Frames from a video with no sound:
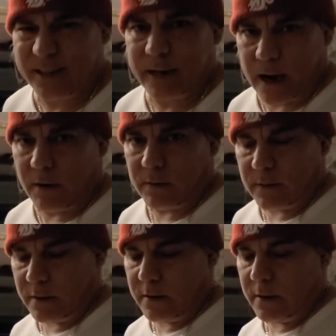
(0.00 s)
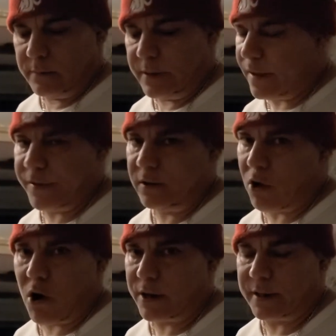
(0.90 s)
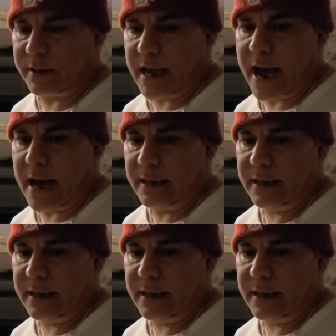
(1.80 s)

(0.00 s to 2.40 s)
now, nothing longer than that.